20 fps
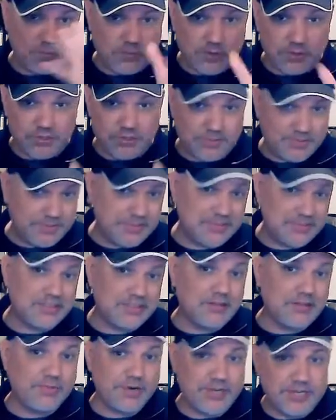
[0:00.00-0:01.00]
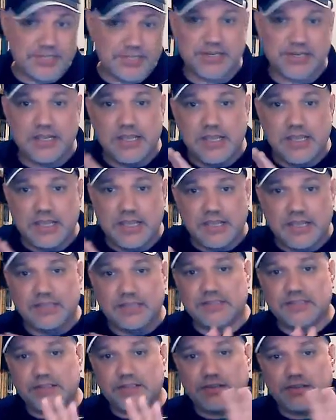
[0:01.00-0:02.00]
Worship and celebration
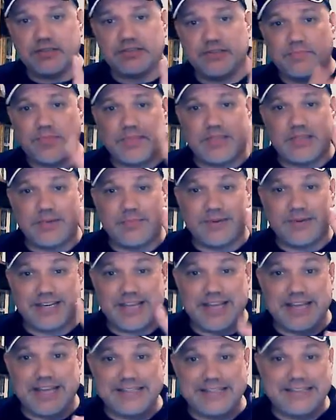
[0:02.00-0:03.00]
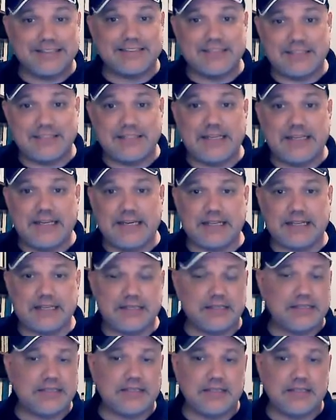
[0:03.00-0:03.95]
is an awesome thing, but God doesn't need it.